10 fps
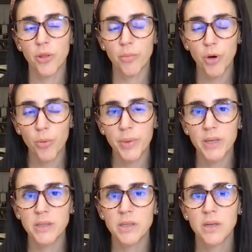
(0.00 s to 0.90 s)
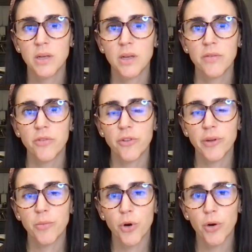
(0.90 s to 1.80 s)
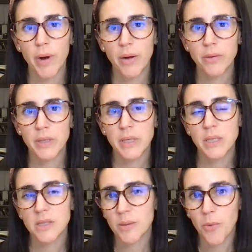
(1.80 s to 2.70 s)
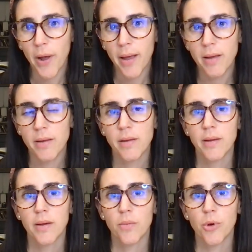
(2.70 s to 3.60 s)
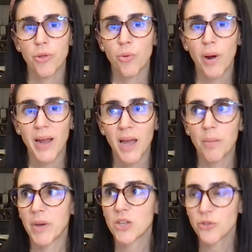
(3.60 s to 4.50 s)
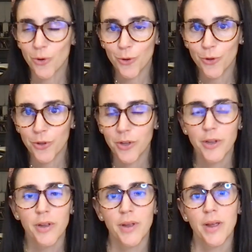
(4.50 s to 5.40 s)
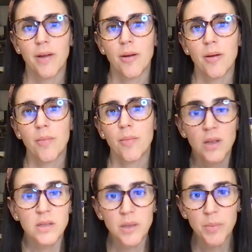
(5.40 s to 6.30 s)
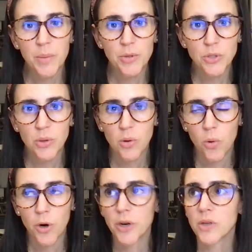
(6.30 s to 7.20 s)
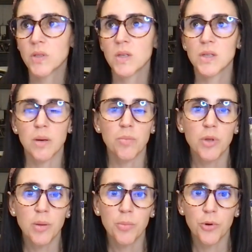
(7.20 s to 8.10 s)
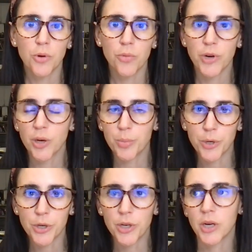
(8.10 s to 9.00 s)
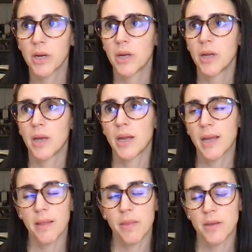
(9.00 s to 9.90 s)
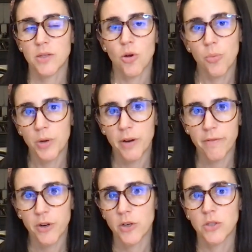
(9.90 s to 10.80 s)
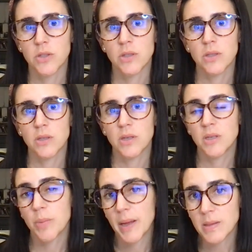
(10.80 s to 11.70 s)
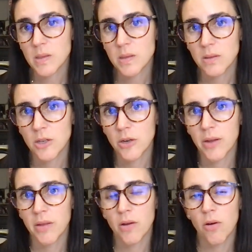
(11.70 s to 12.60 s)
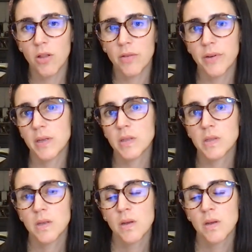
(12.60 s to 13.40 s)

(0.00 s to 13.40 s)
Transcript: the moment, feeling more grounded in some way with who I am, my soul. Some people do a course. Some people read a book and get this opening verse. It depends. You know, I think all of us